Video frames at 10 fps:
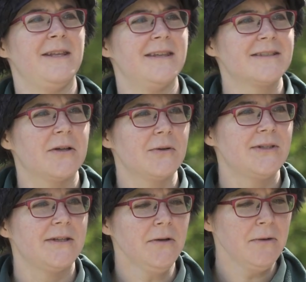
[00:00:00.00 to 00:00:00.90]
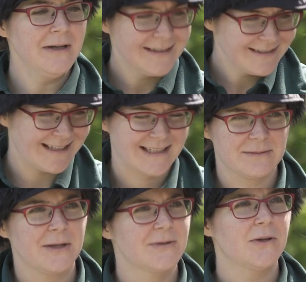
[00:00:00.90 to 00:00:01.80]
to be this close to you. That
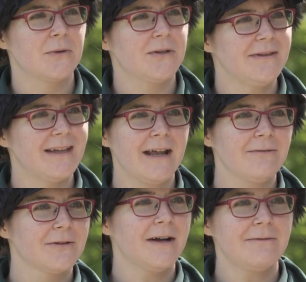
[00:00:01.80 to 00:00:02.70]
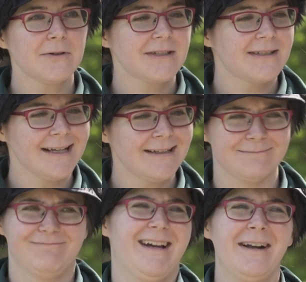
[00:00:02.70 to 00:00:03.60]
smells so good that I forgot for a second.
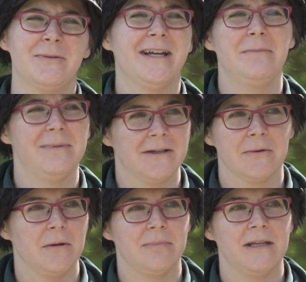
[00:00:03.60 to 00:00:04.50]
I don't like being around